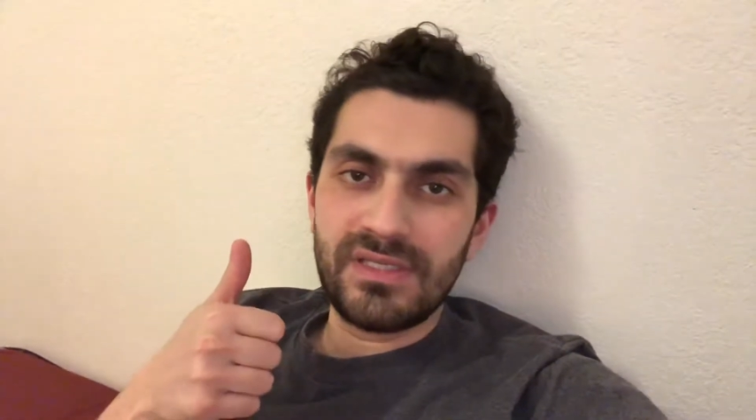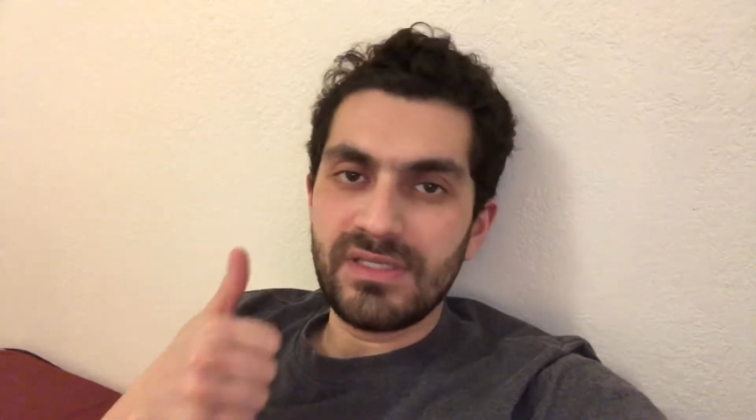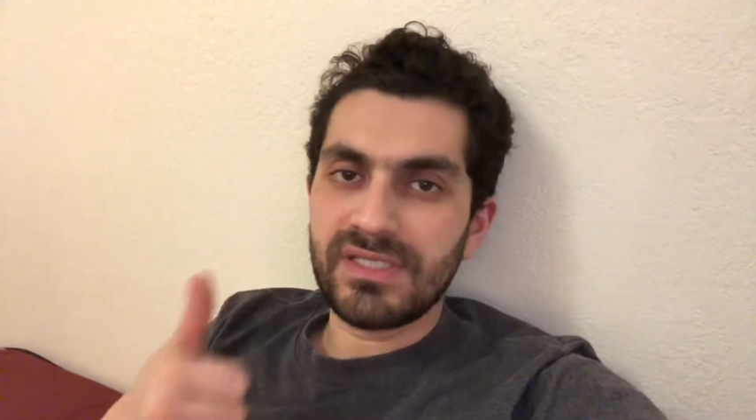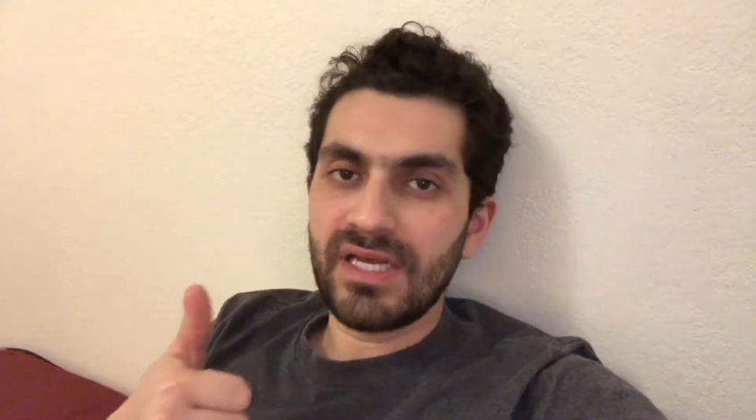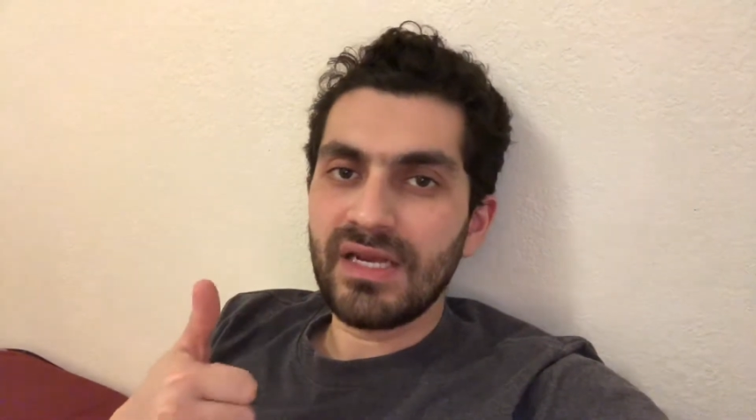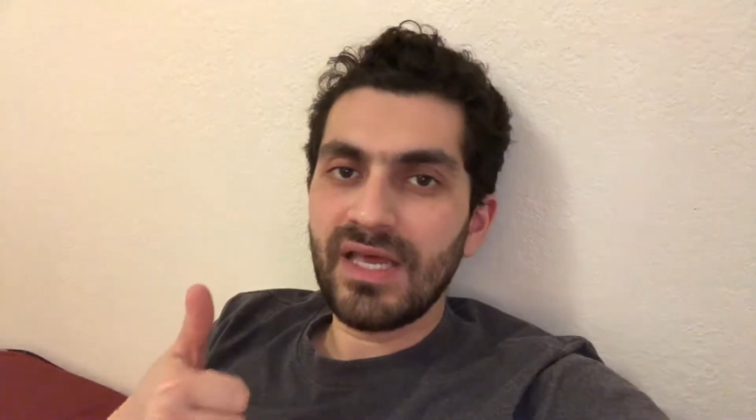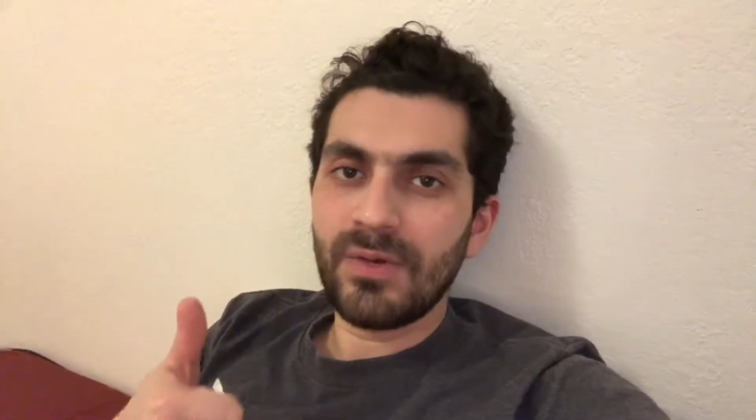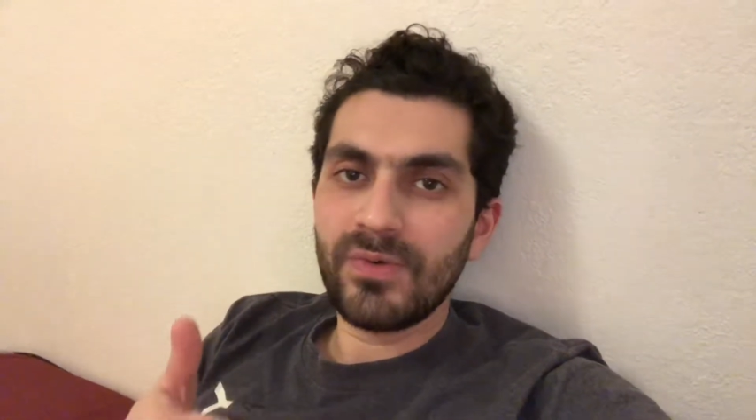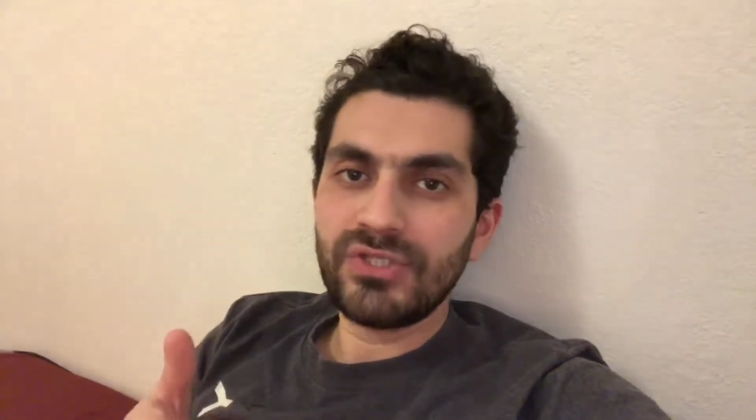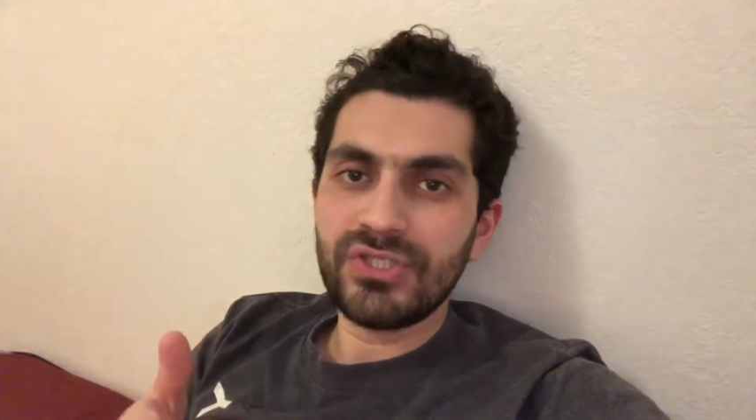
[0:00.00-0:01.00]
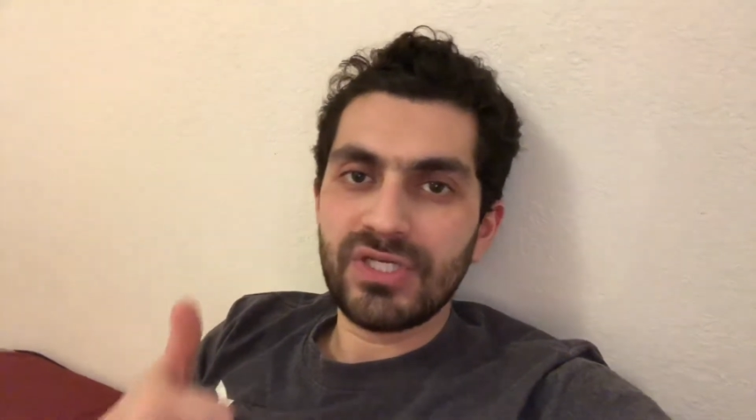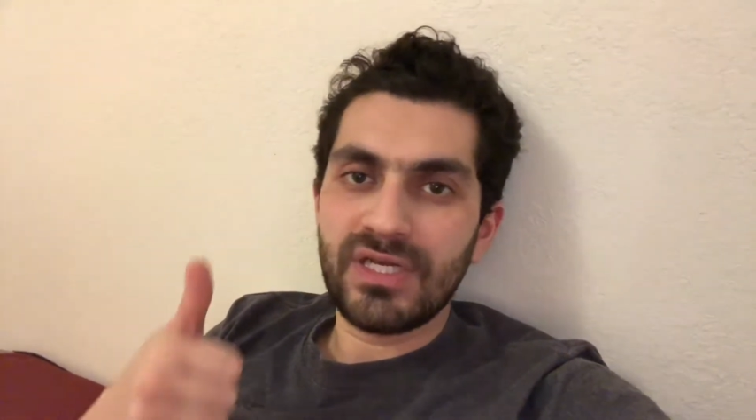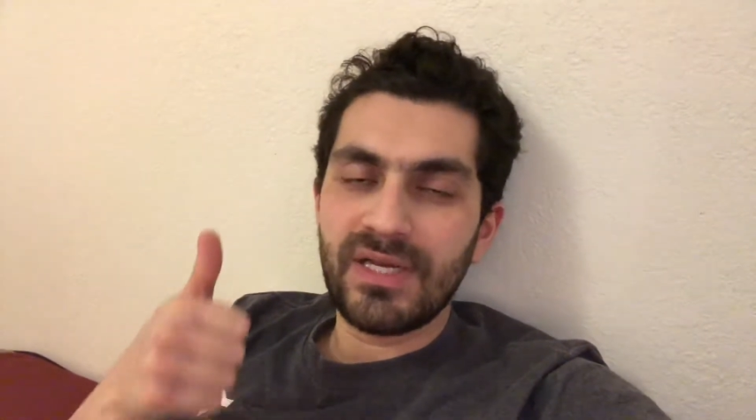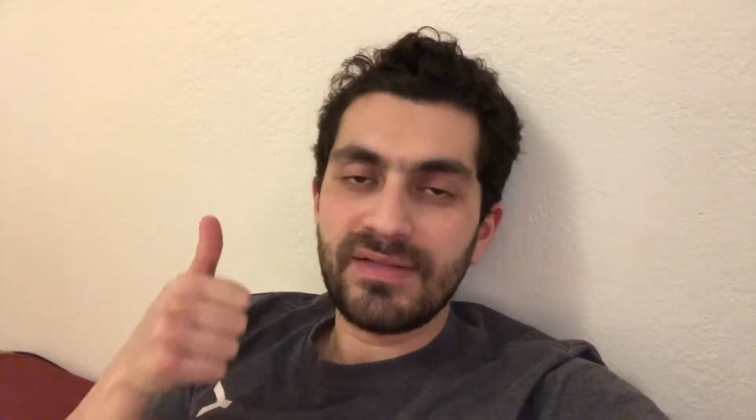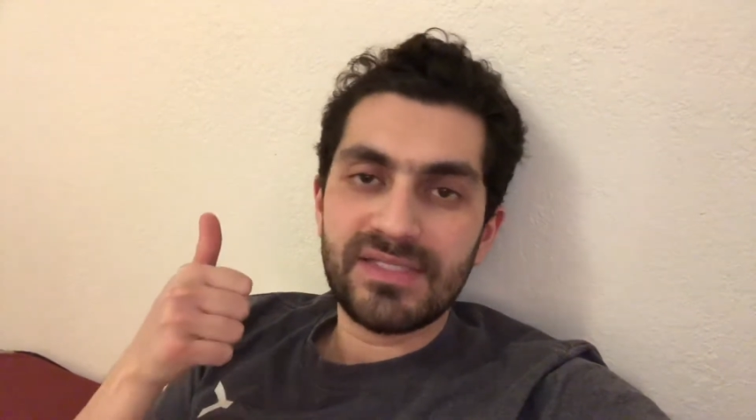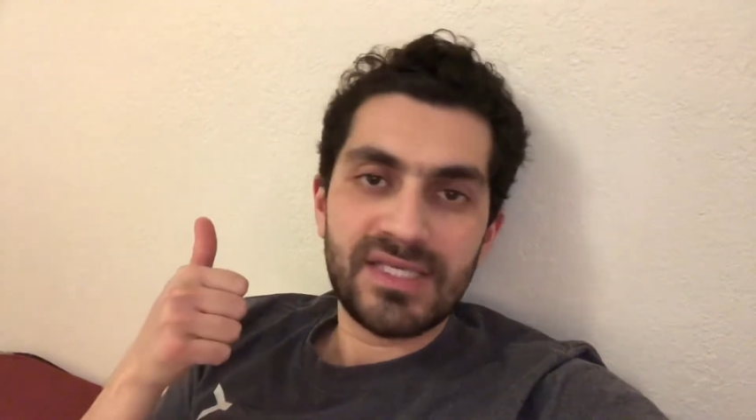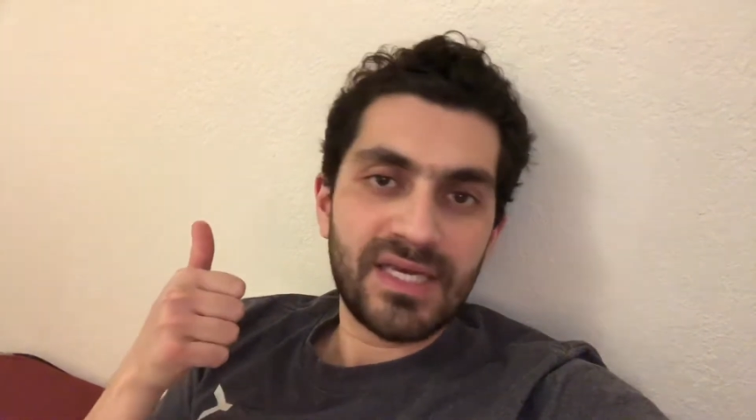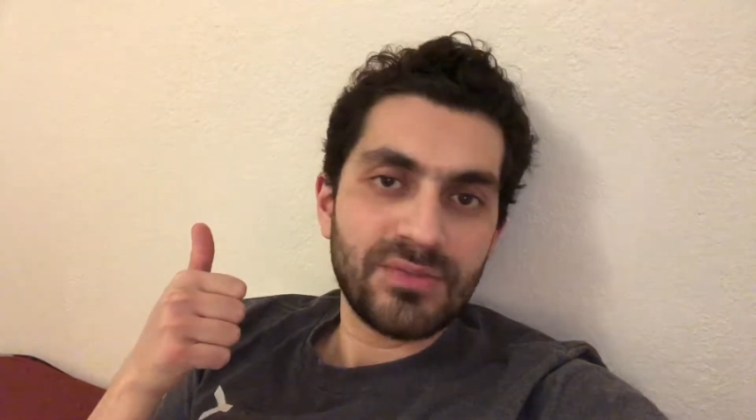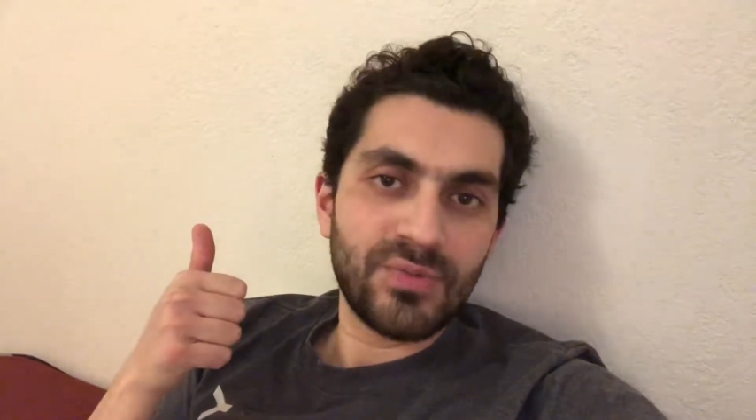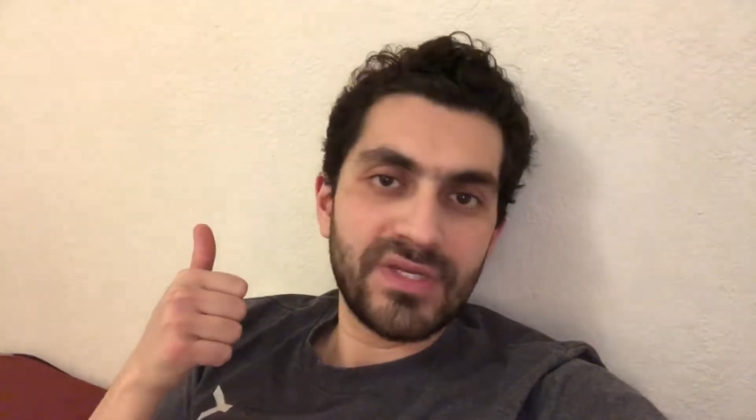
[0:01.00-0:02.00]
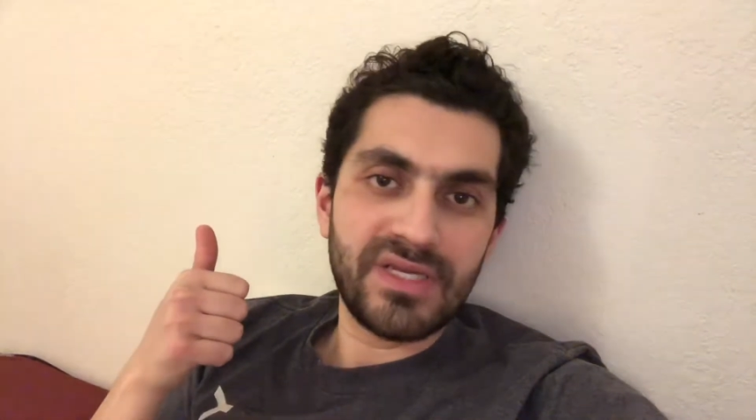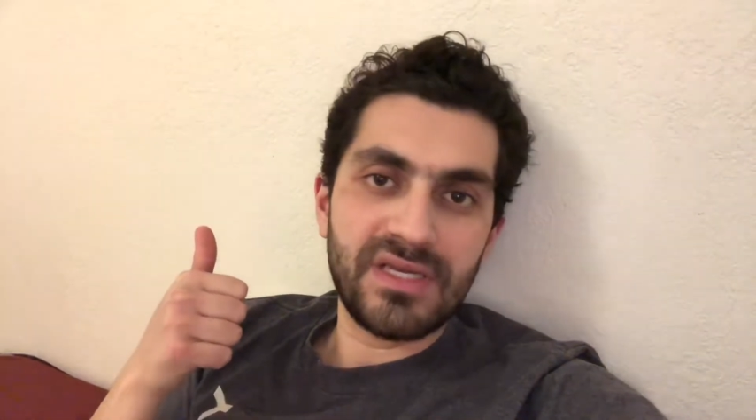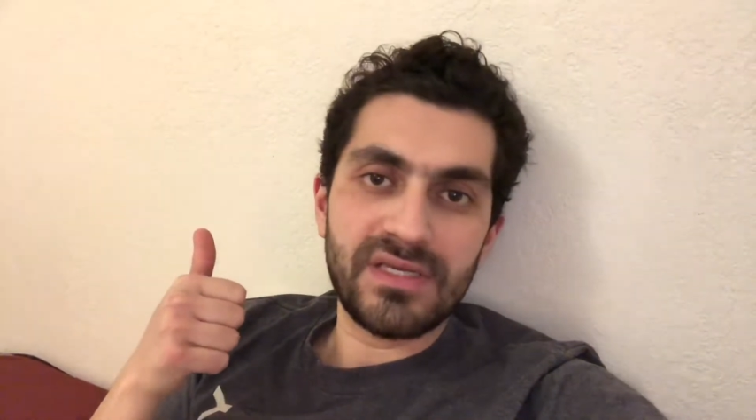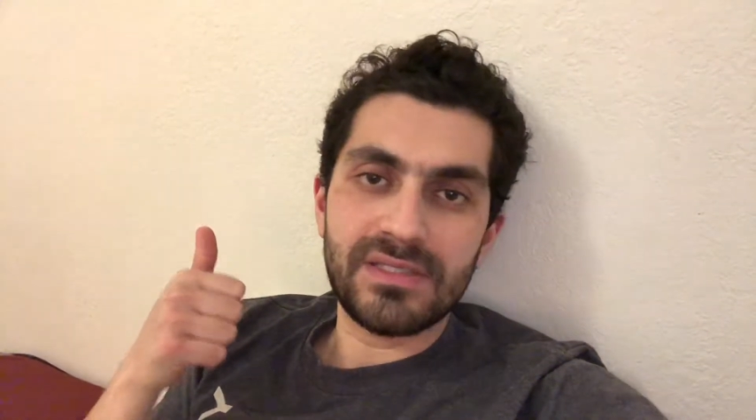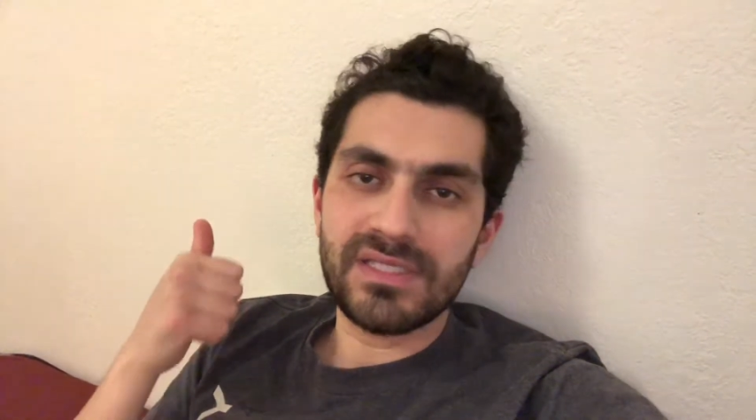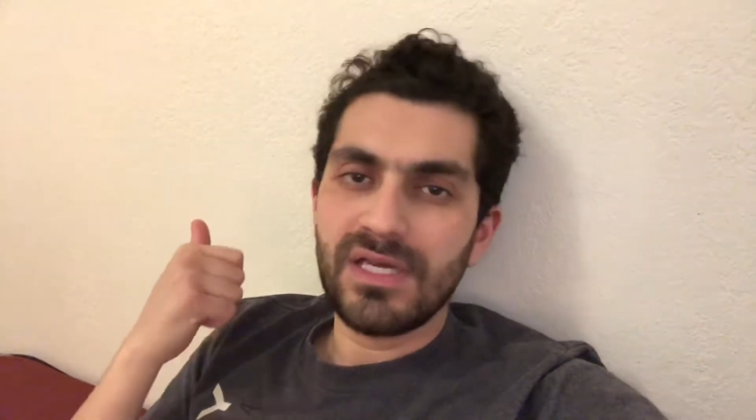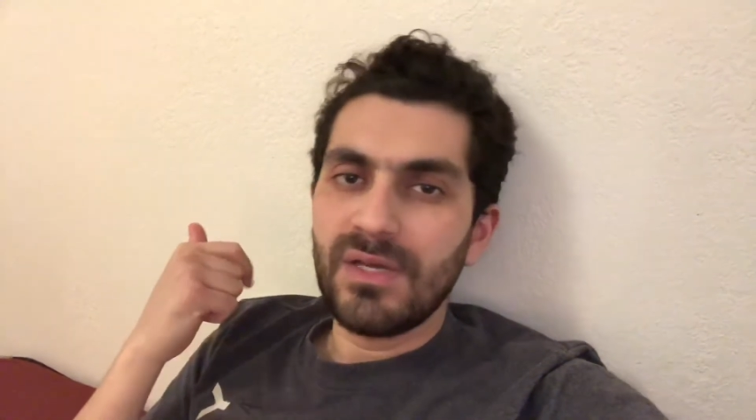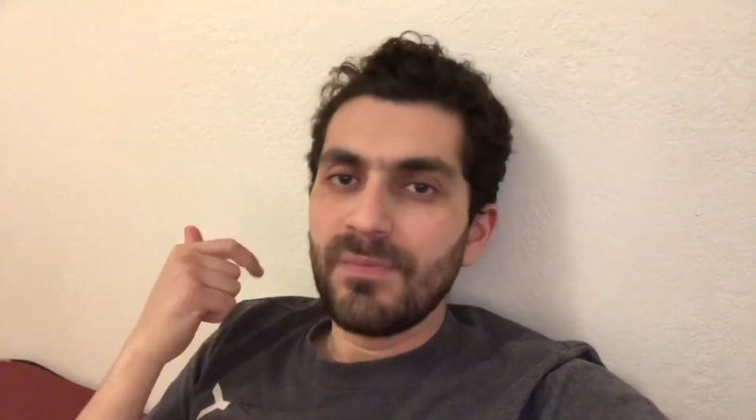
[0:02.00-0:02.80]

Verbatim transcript: the sign language? Uh, and the second one is